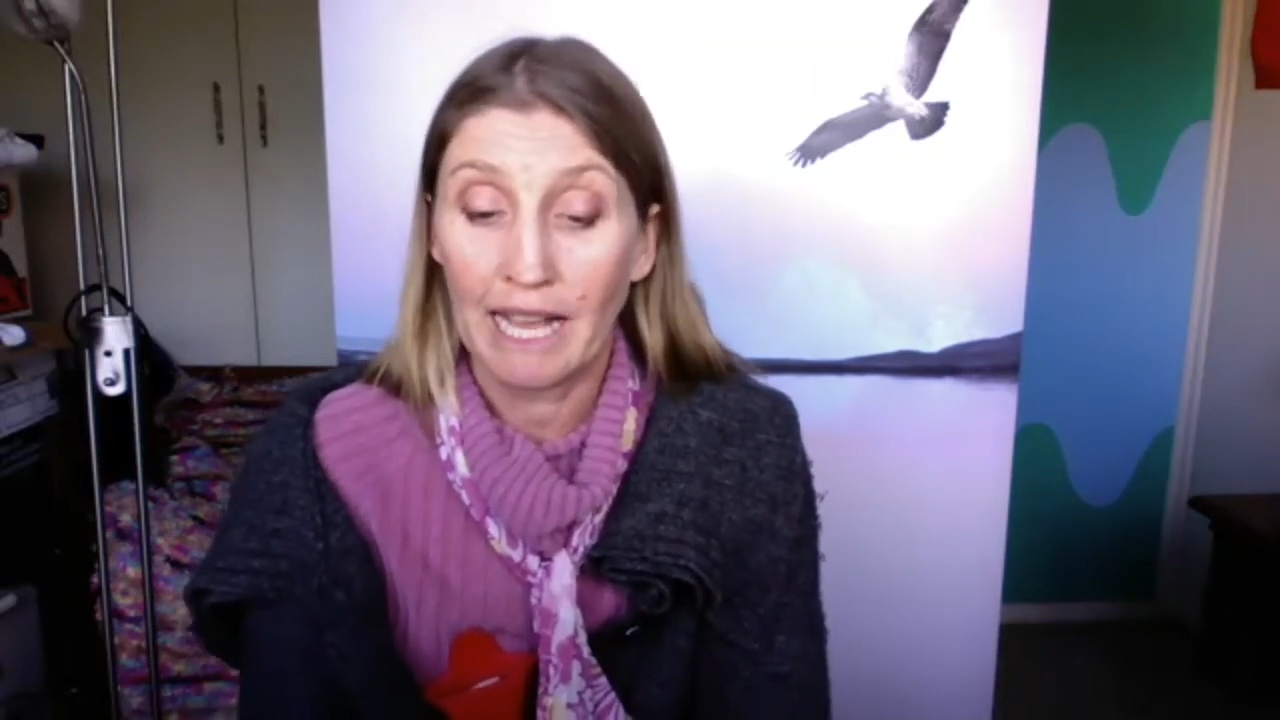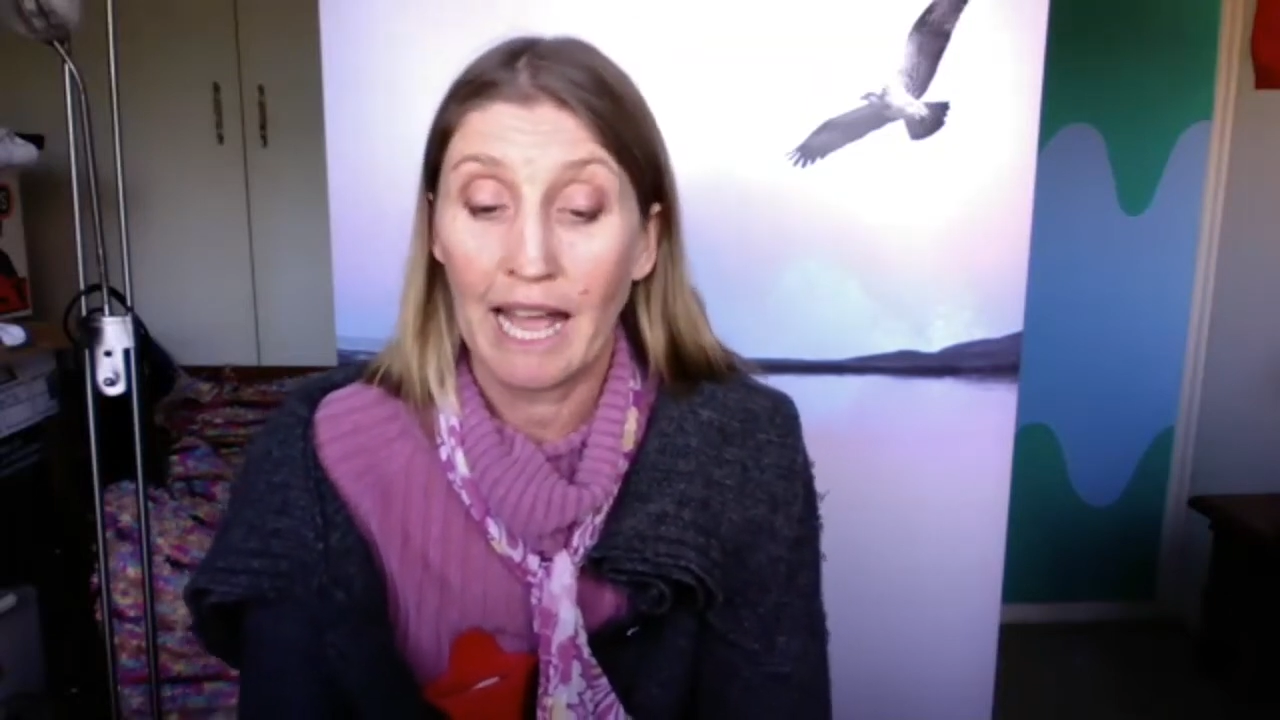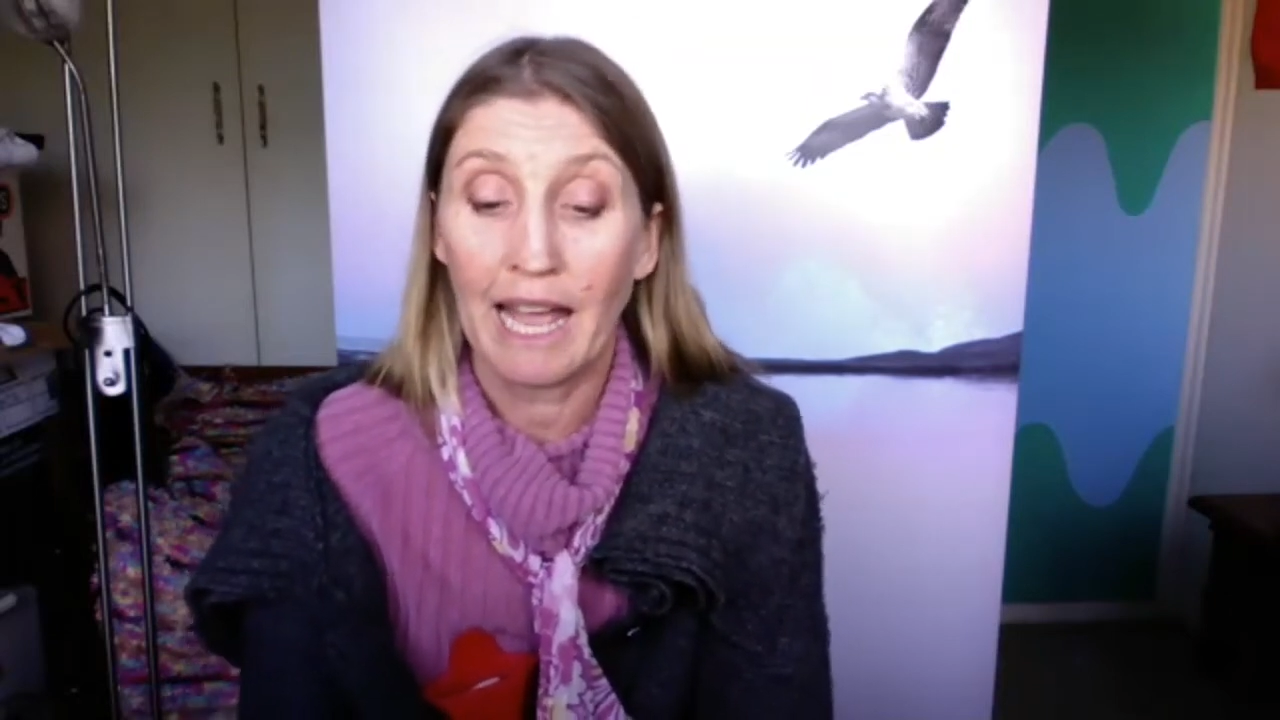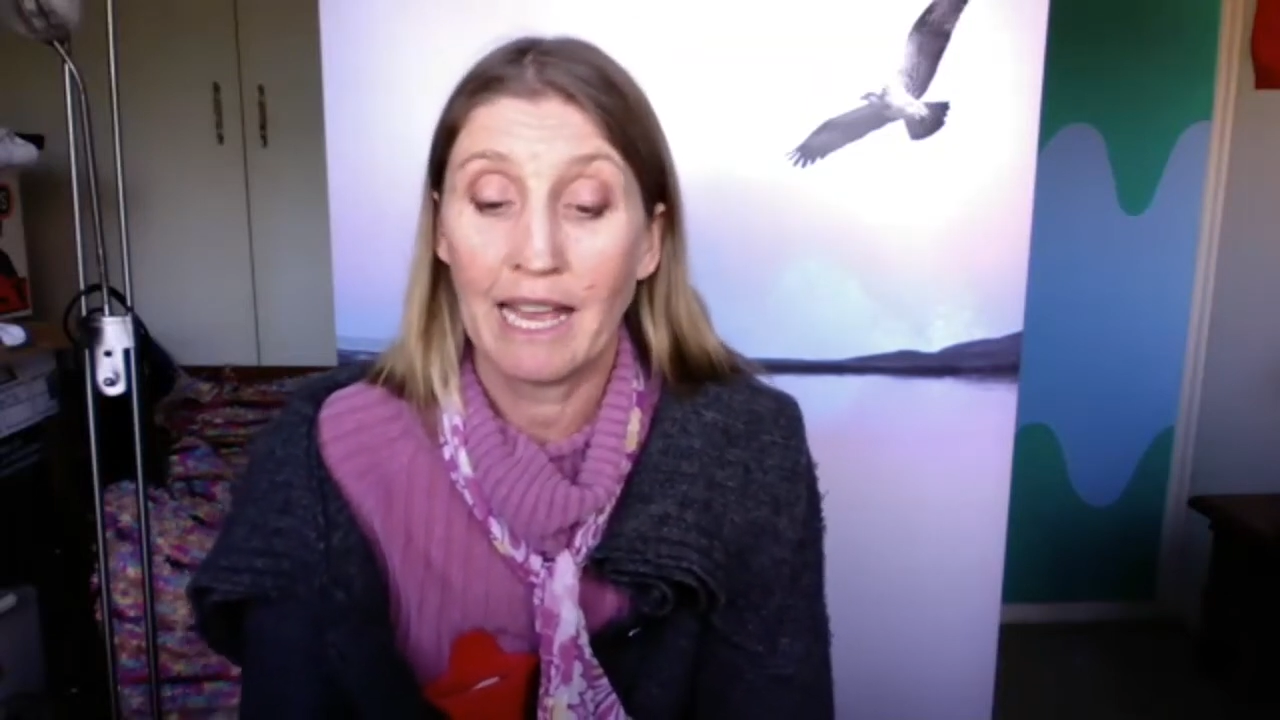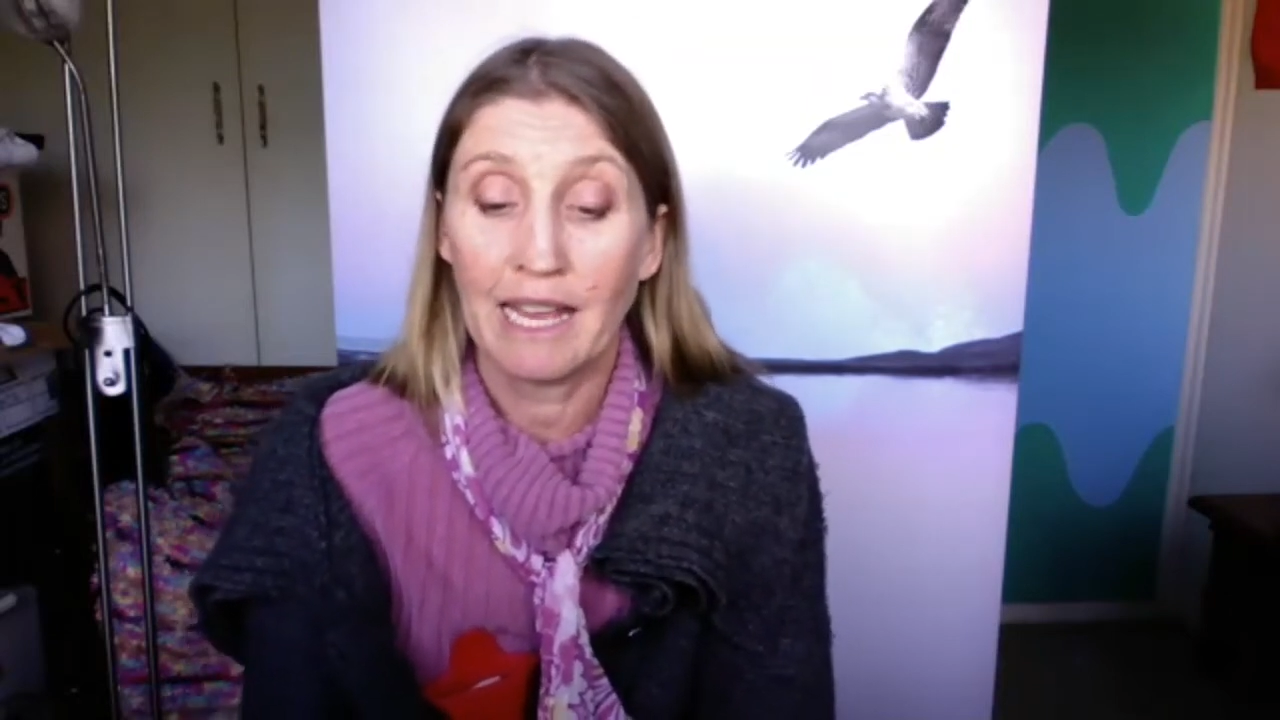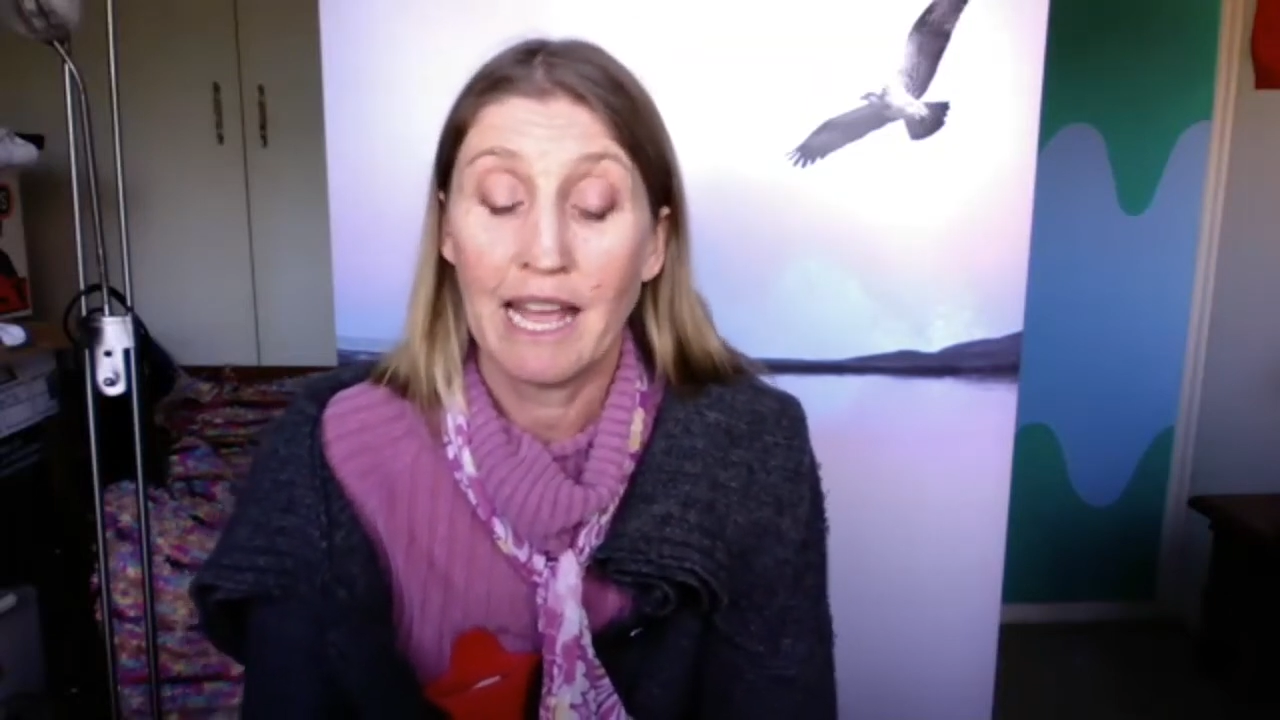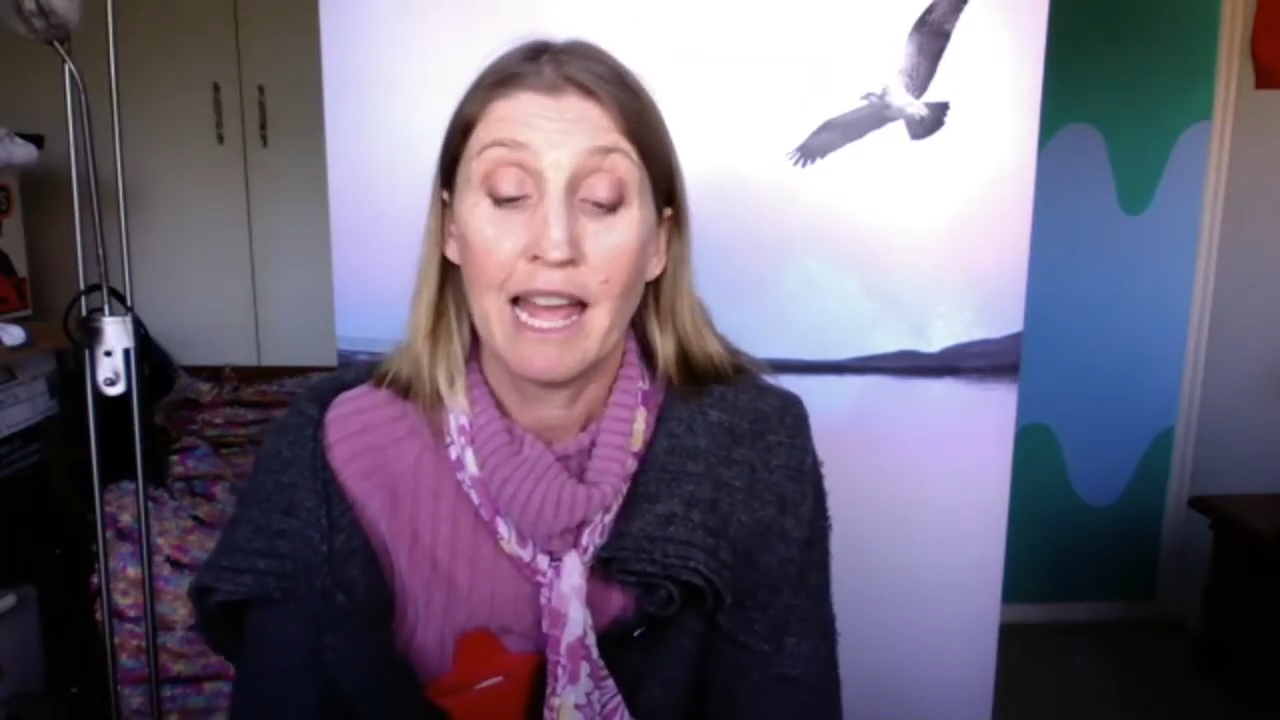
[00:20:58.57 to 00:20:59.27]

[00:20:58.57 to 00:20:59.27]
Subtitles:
K,